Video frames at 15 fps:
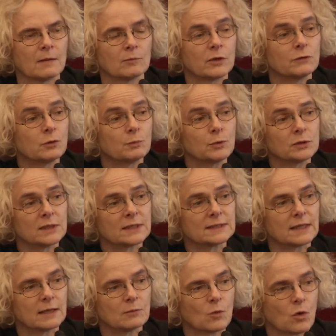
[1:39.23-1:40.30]
But if you put the
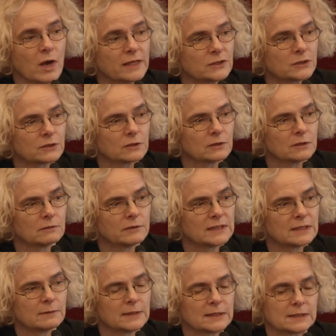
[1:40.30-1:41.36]
same question
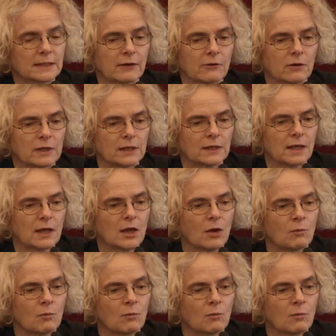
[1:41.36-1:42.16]
vis-a-vis heroin